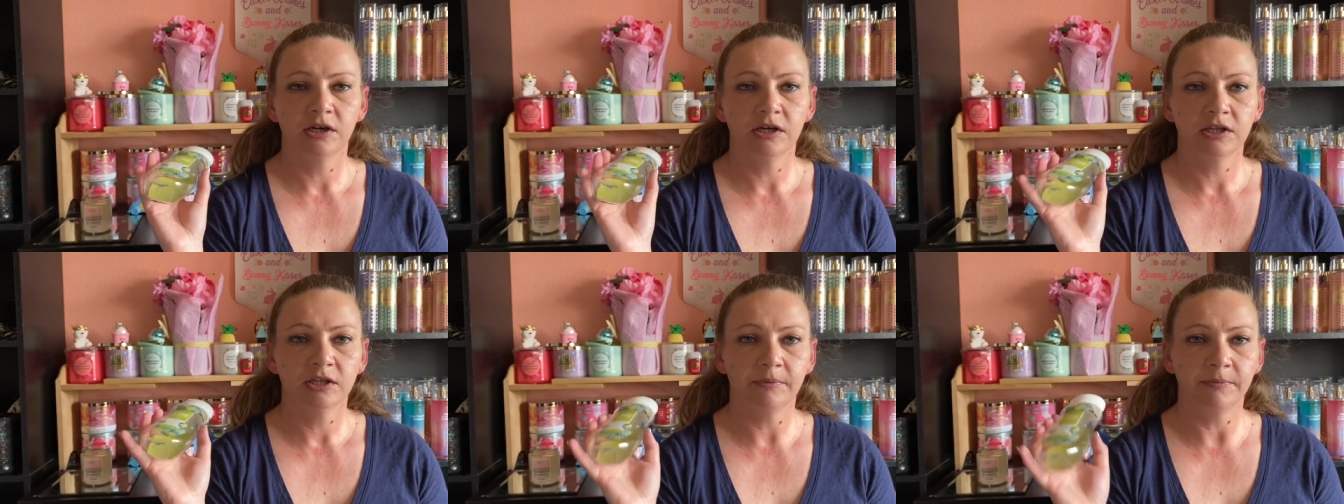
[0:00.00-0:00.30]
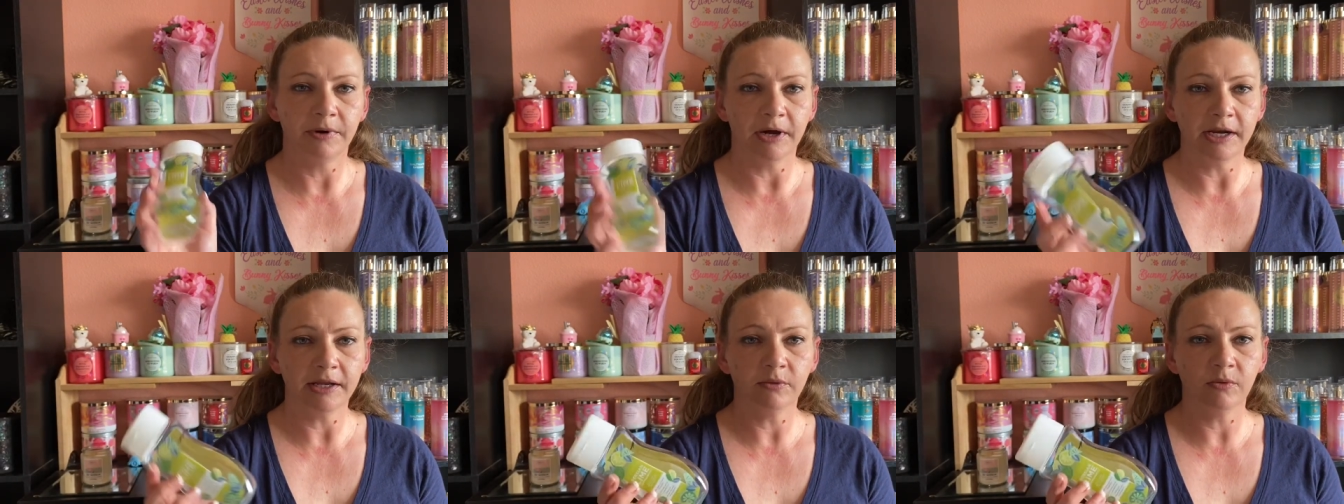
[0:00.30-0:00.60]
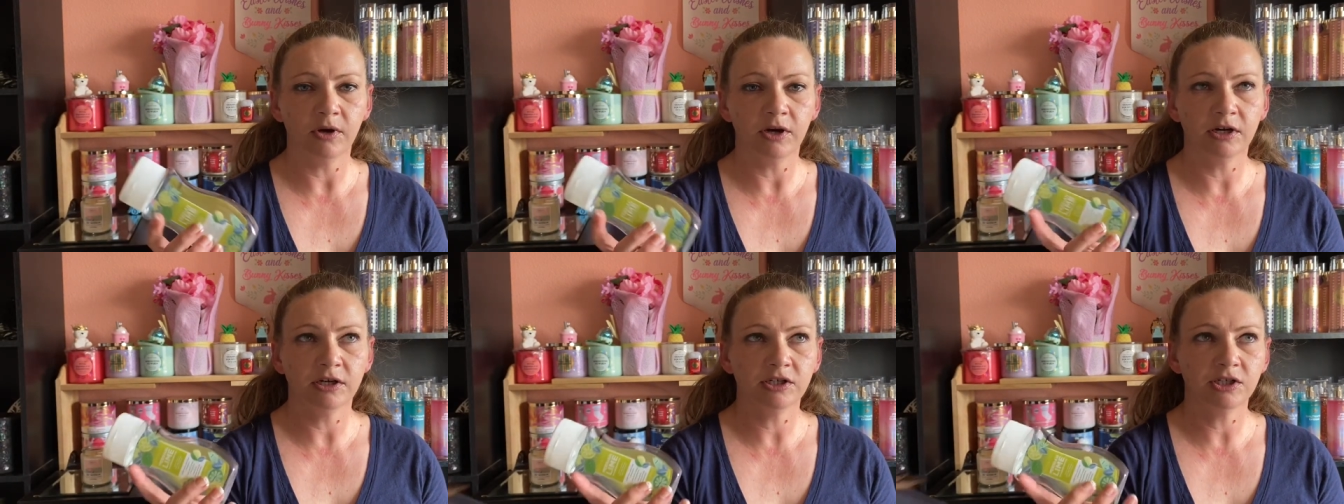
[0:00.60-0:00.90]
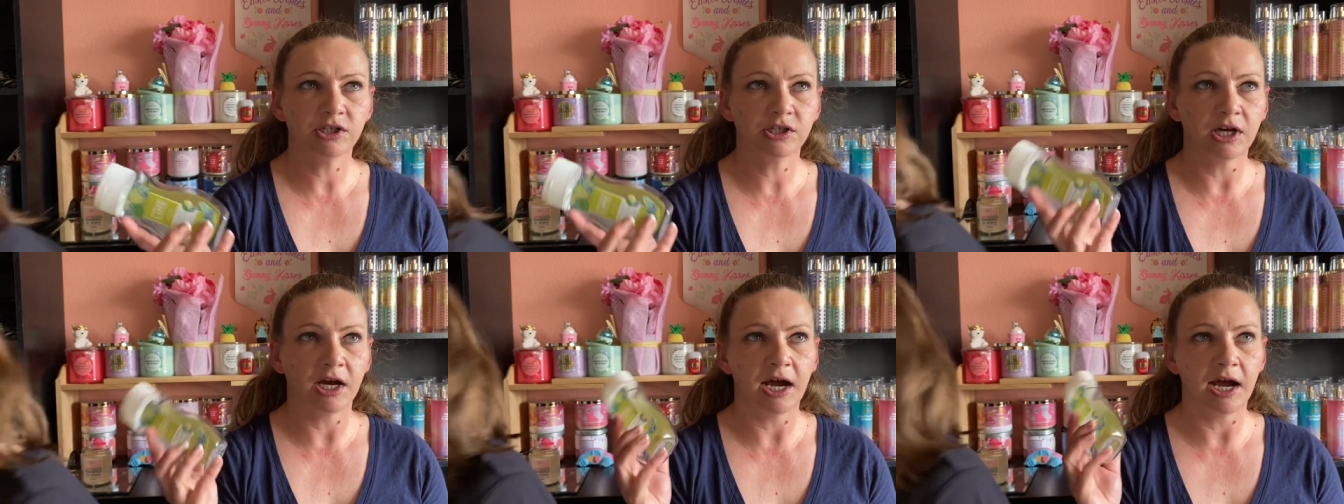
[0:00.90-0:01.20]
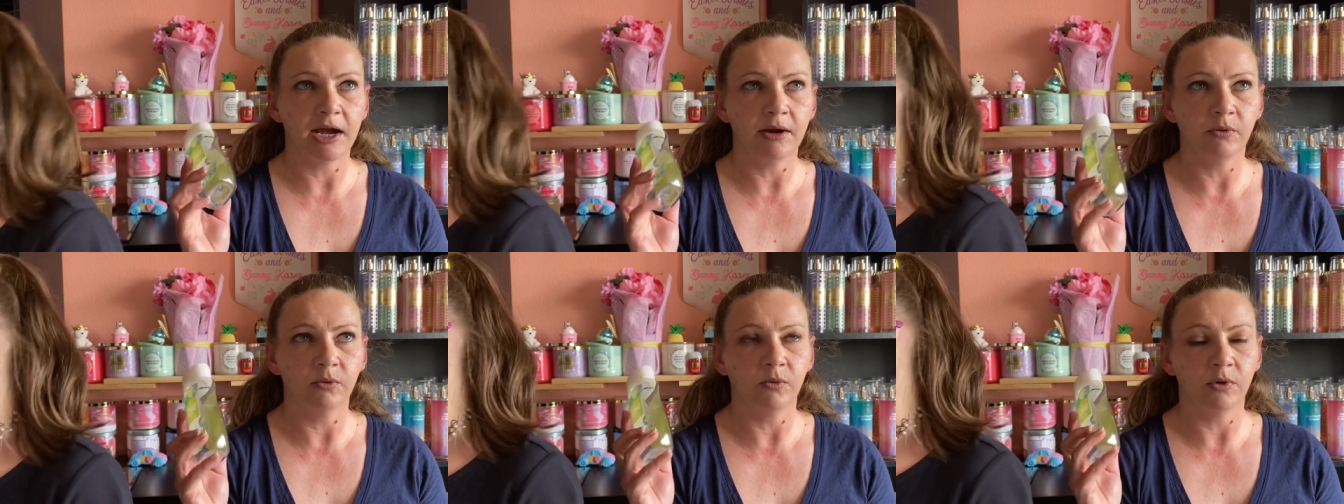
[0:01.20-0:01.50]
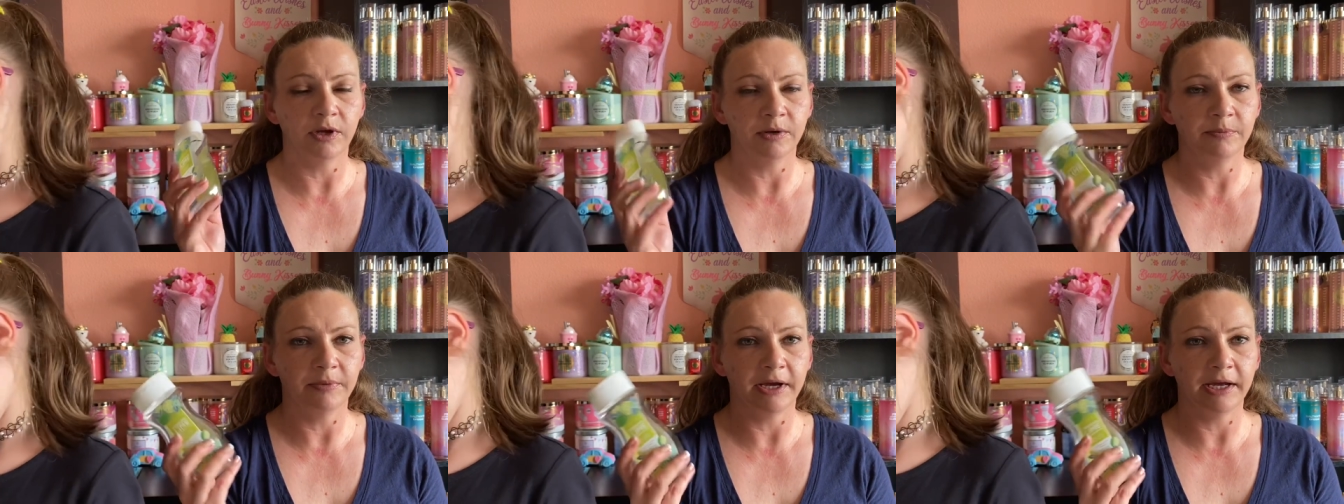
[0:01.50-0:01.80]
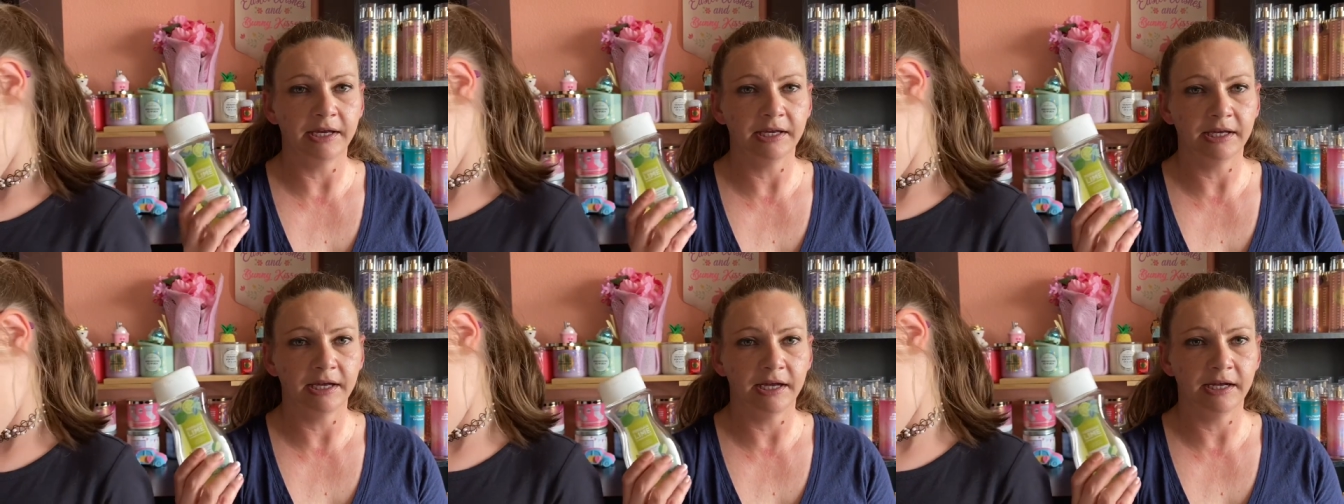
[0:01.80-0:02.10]
The body wash, I would buy
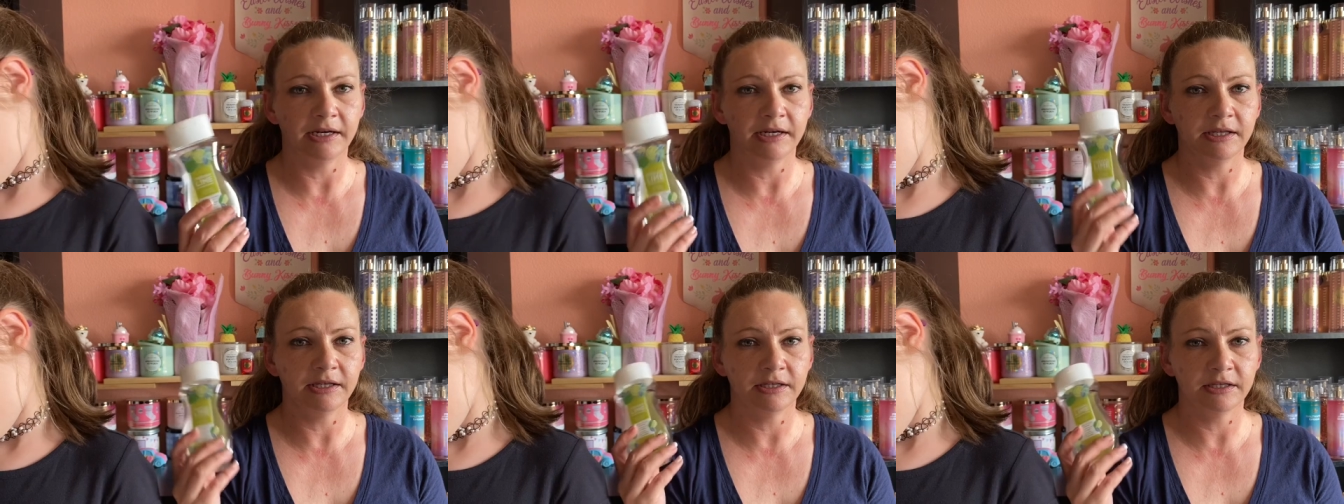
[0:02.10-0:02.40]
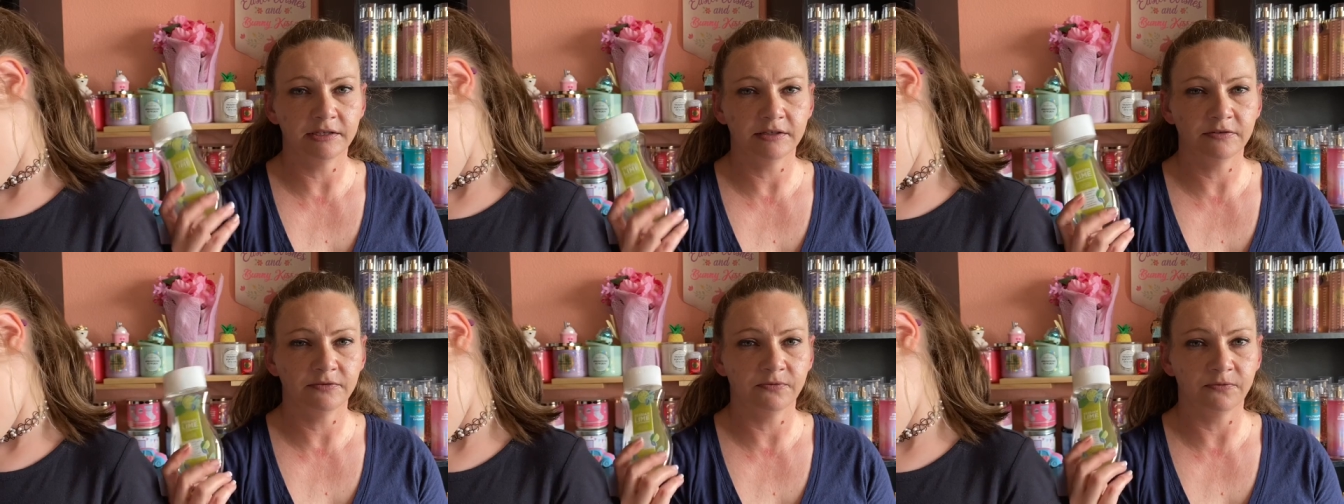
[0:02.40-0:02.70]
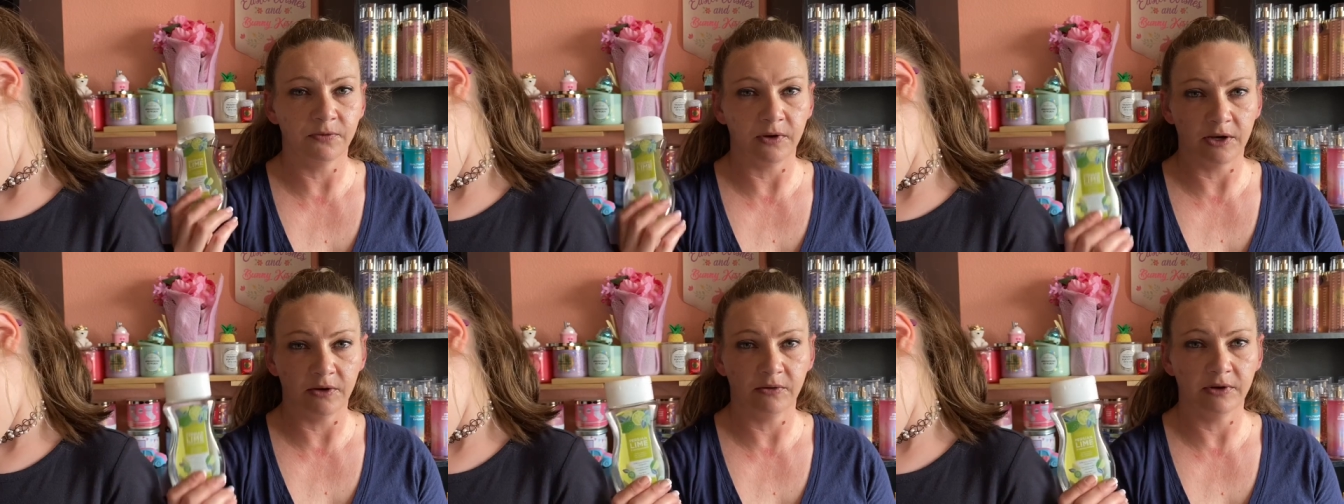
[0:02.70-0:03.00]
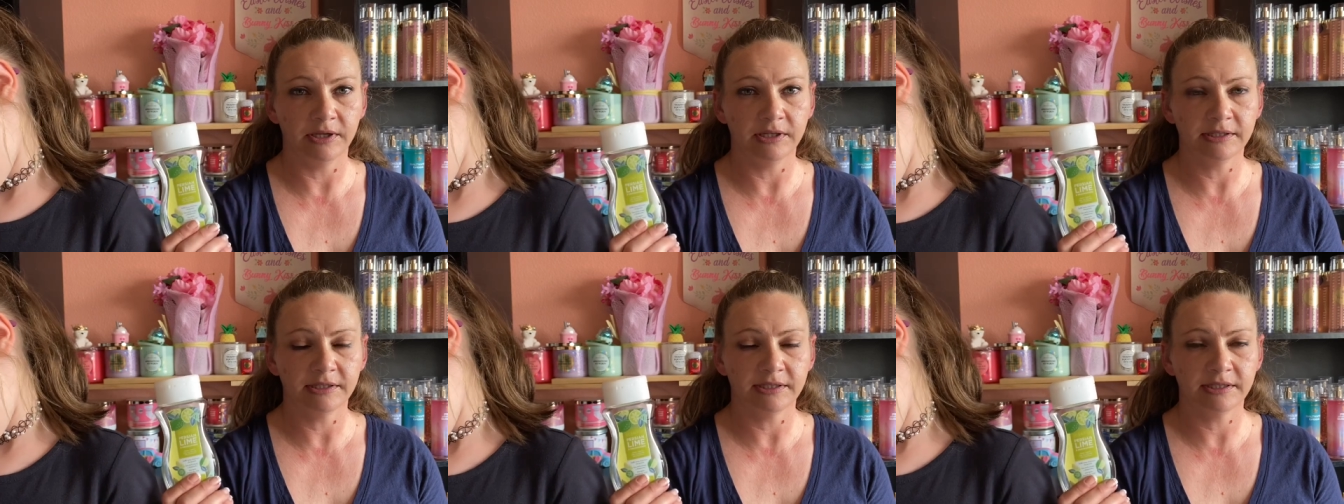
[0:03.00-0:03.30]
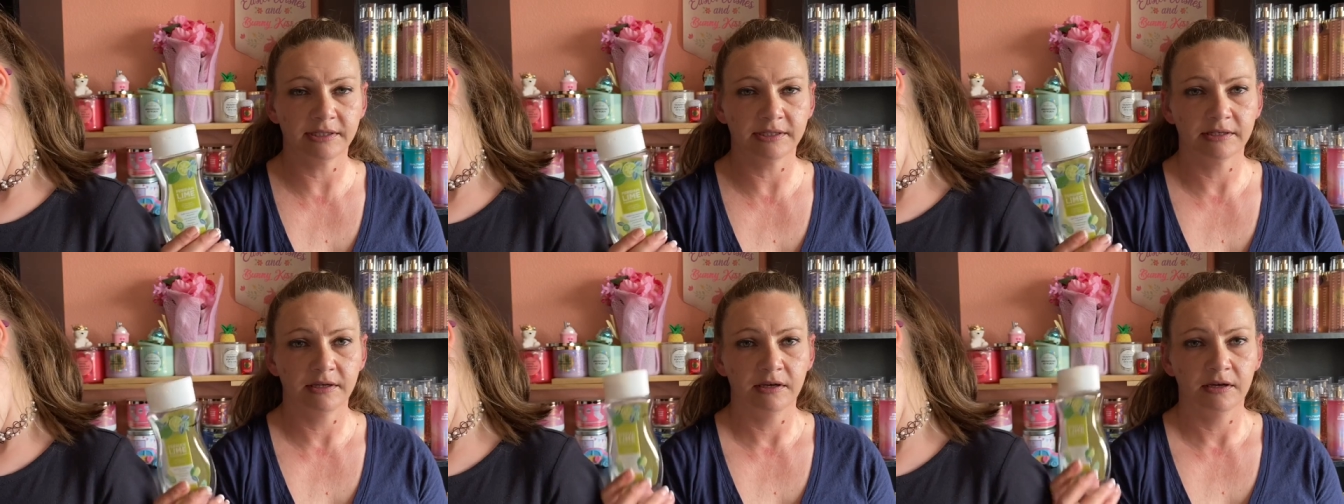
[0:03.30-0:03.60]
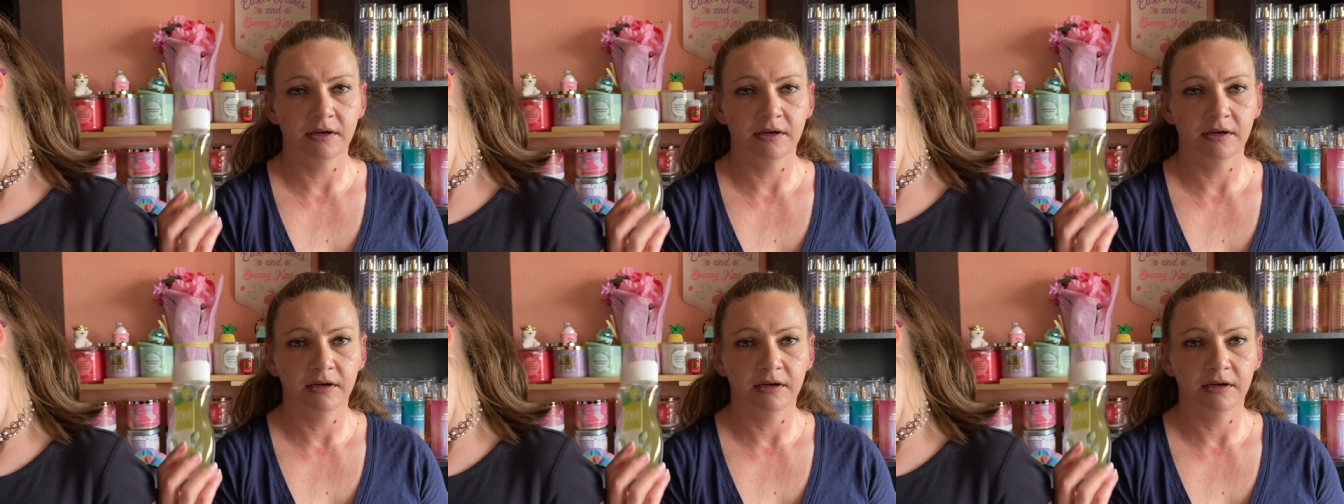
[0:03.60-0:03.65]
again in this fragrance.